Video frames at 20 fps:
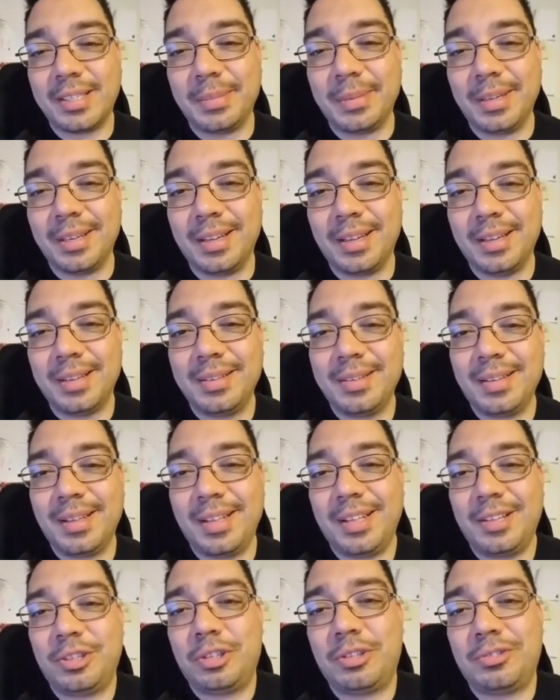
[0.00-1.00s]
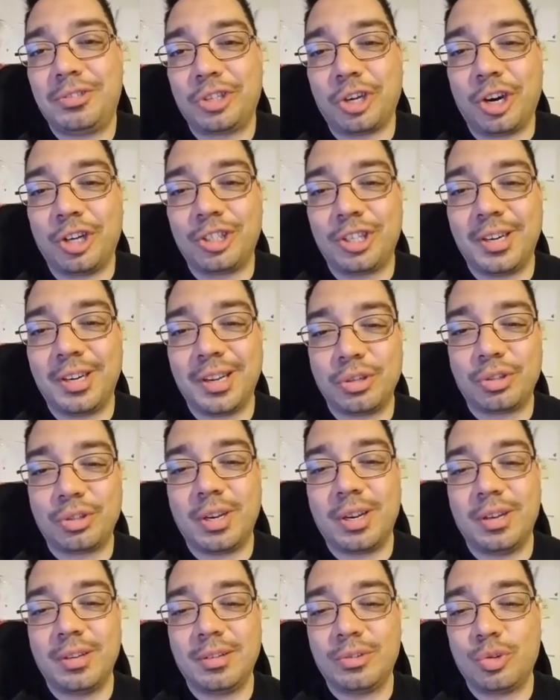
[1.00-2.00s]
I mean, they charge an
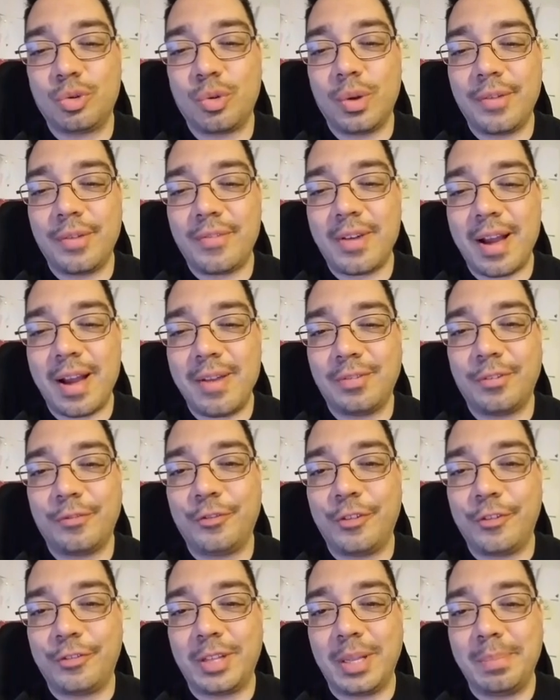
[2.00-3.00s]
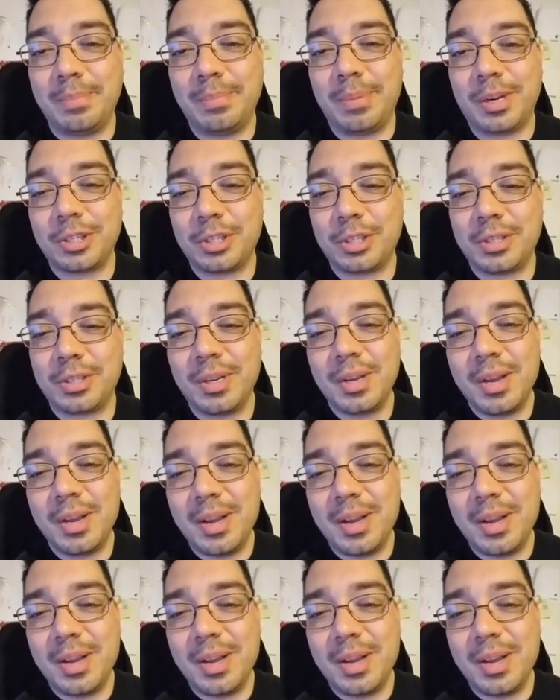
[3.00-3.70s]
extra 25 to $50